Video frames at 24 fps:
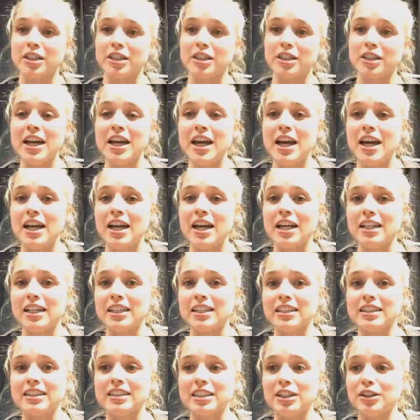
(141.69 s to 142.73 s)
to
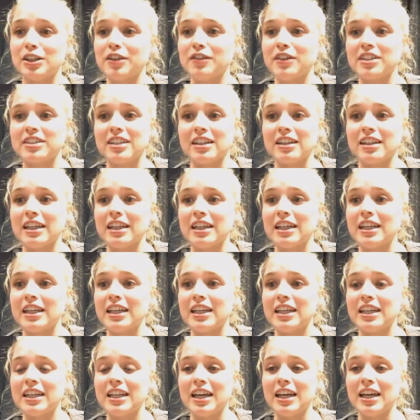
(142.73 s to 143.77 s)
still give us a
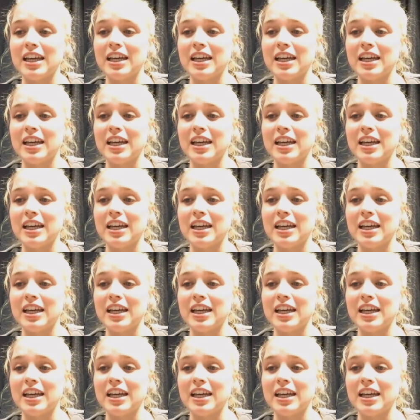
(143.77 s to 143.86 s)
lead.